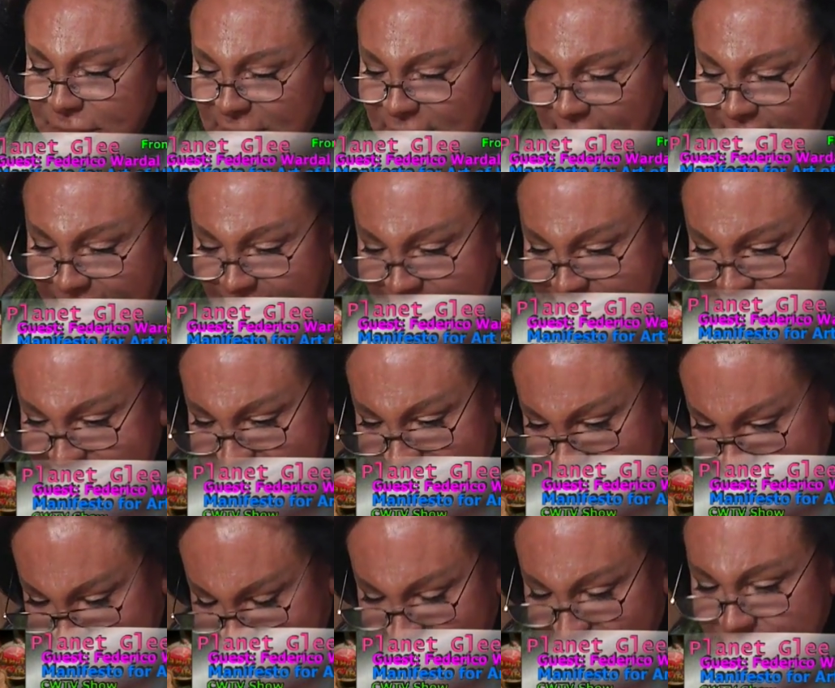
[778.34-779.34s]
and
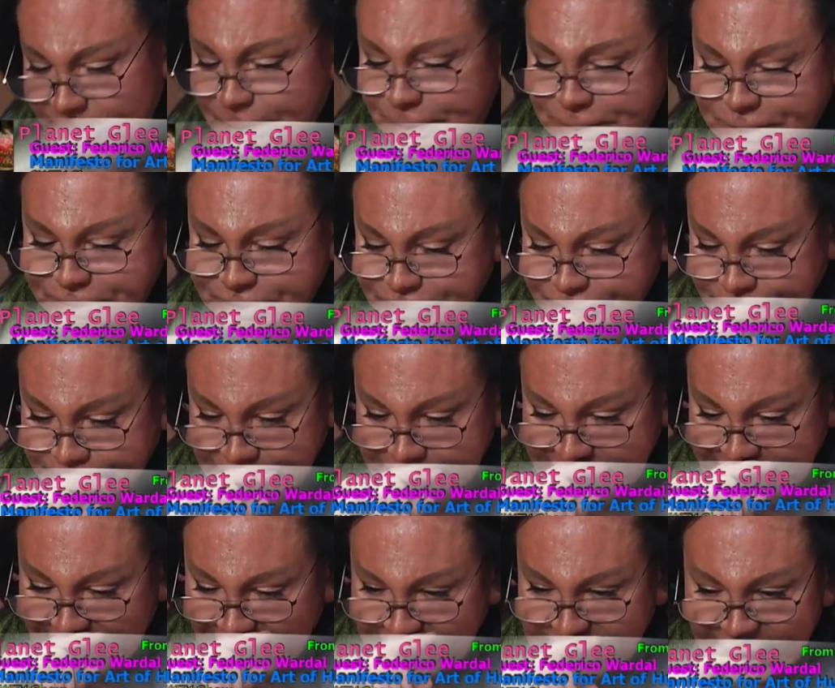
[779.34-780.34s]
11.
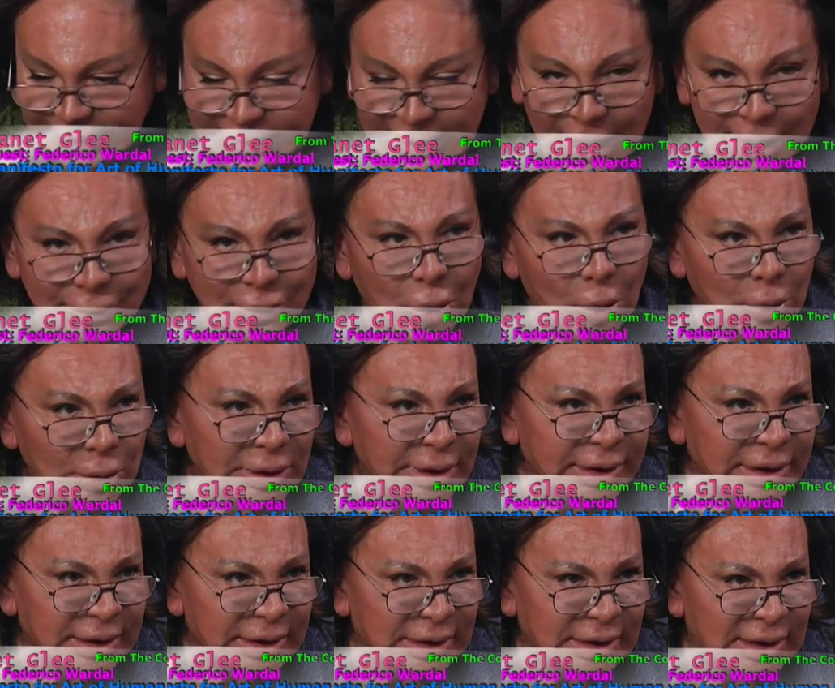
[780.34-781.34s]
That are
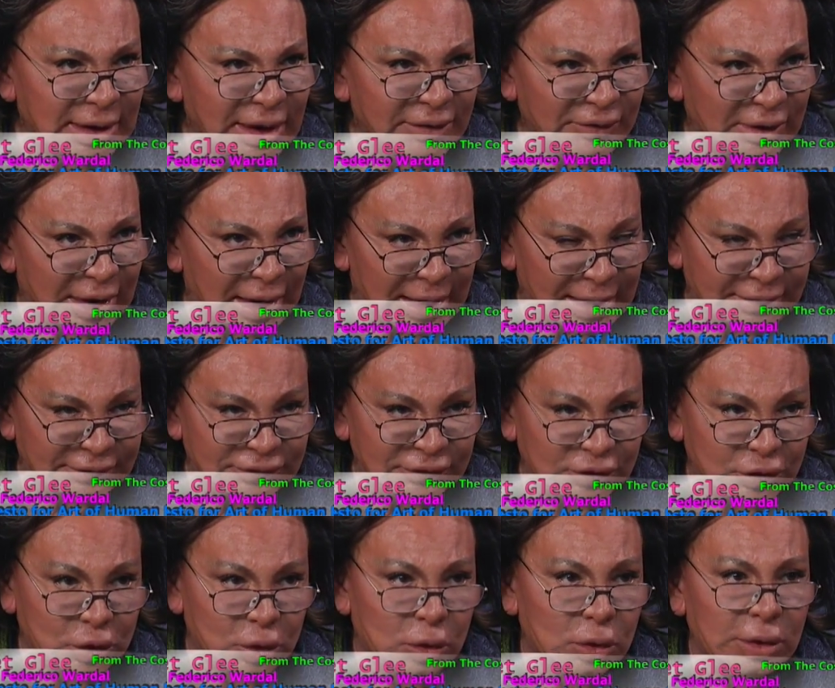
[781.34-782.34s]
only 11
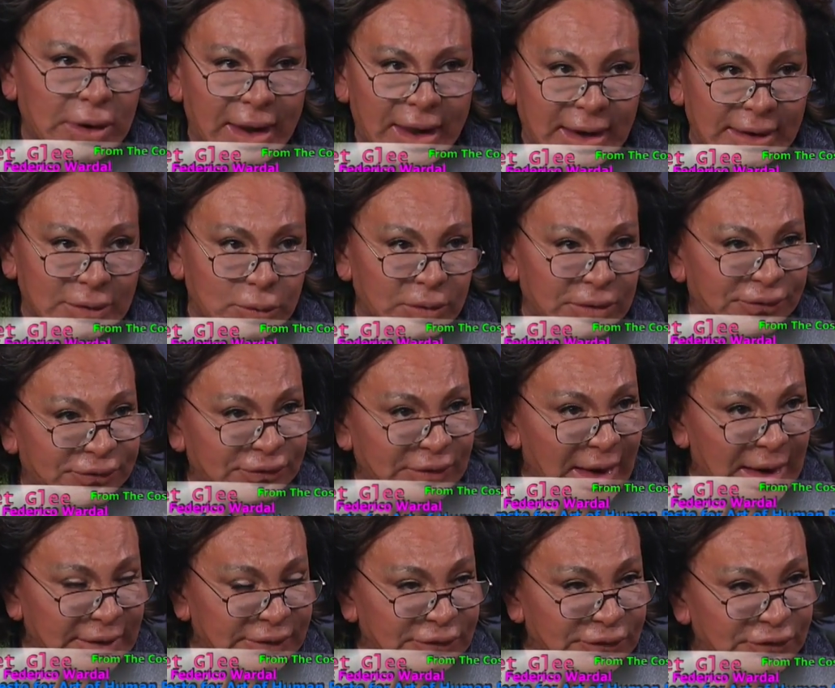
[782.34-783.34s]
articles, and we
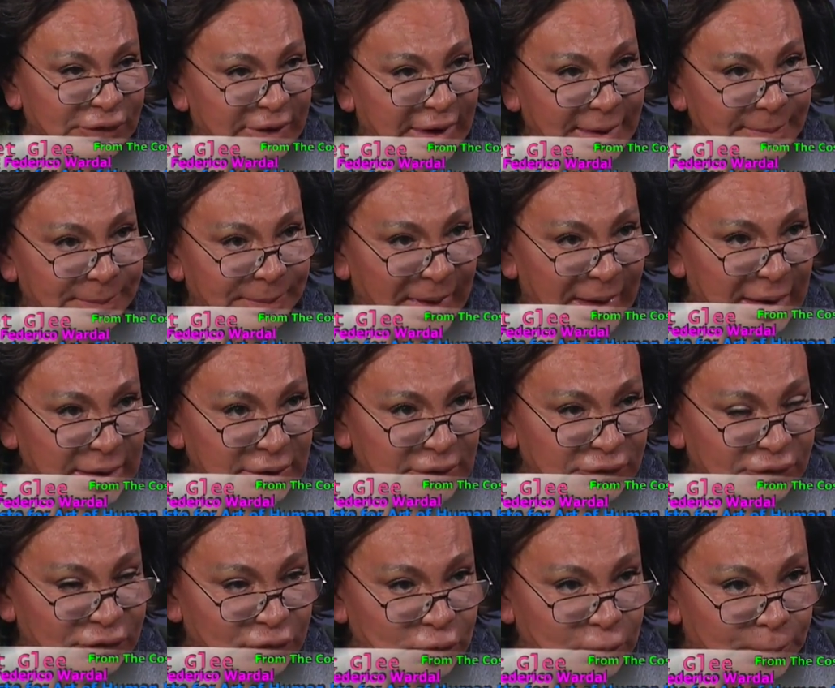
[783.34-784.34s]
start the
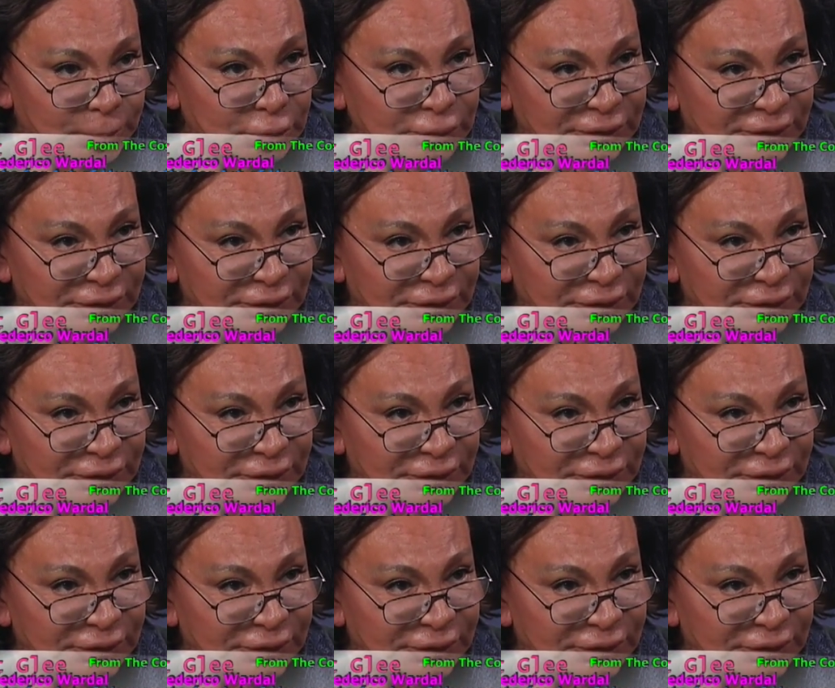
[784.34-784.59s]
campaign to put